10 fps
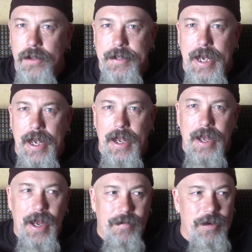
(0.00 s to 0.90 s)
day,
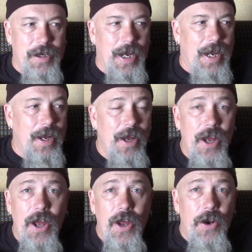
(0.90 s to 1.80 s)
every day.
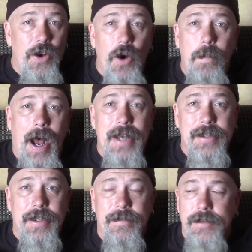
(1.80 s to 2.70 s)
No
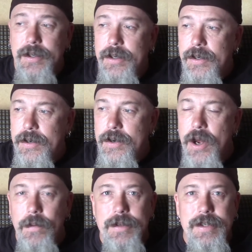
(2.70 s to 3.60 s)
positives.
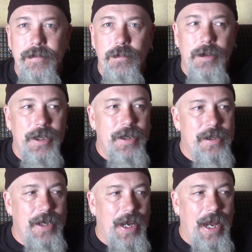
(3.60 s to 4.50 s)
No one's even willing to
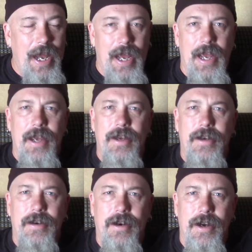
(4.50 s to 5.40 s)
say, hey,
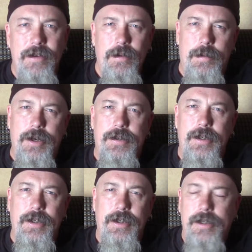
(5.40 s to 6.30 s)
are you a
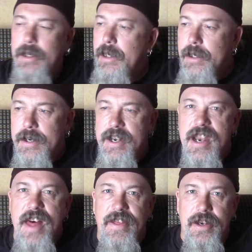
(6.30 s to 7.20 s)
person?
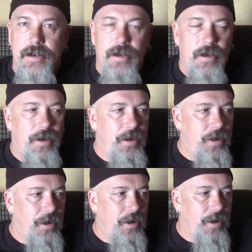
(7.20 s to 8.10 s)
Nothing.
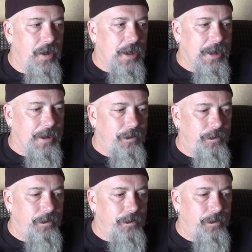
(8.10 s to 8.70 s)
I